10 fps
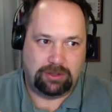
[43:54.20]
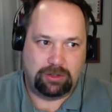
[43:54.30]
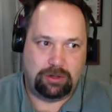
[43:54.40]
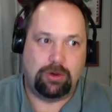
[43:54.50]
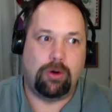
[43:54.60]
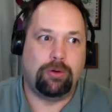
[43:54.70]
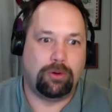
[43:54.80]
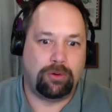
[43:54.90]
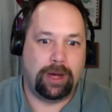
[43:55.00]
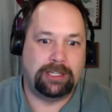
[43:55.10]

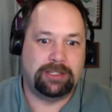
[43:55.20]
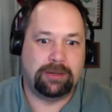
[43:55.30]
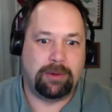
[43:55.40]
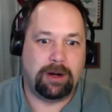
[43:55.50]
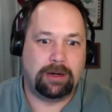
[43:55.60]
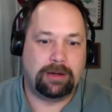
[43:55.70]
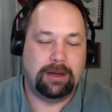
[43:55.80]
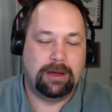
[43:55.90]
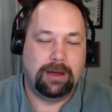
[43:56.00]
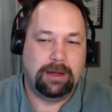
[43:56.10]
total question mark.
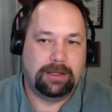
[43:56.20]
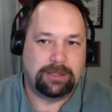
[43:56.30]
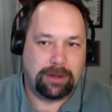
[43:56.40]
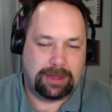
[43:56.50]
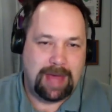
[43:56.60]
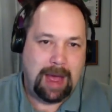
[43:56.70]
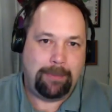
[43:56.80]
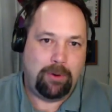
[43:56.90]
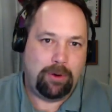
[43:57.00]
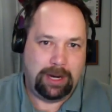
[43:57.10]
So at
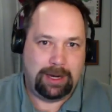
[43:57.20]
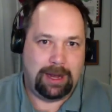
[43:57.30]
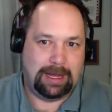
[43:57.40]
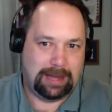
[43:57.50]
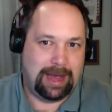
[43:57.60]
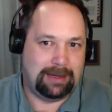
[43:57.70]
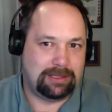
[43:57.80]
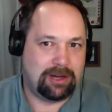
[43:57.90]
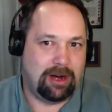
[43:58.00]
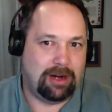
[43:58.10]
that point, a
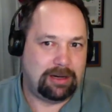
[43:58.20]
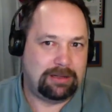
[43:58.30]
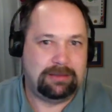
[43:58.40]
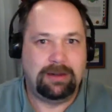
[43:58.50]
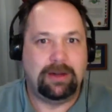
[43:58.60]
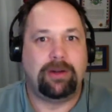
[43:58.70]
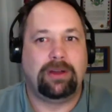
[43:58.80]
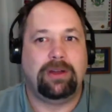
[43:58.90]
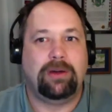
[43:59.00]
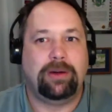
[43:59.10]
Landeskog,
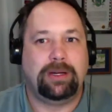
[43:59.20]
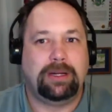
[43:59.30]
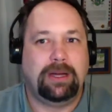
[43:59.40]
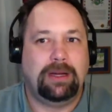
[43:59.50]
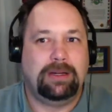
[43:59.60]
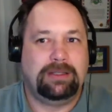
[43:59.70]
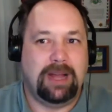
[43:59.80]
does